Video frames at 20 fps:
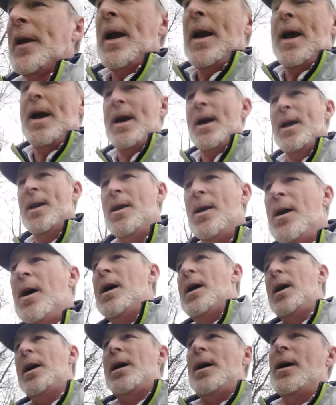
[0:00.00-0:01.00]
And
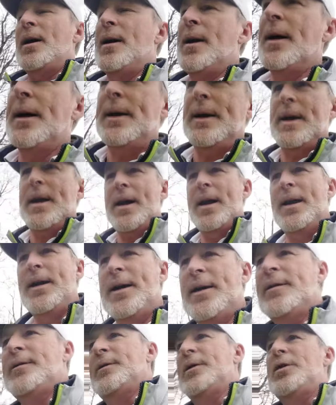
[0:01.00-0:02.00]
uh,
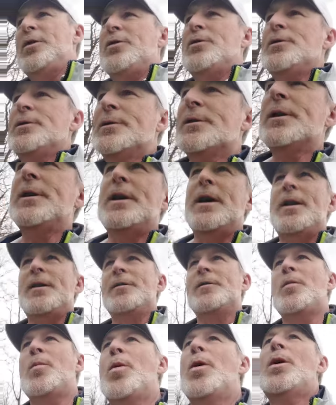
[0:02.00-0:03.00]
any news and any
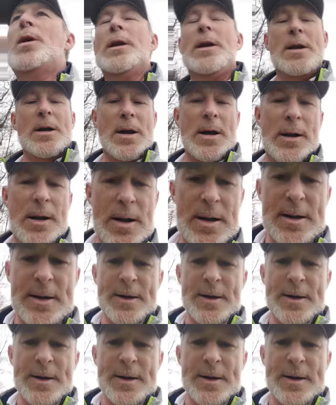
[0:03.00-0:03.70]
reporting, I'll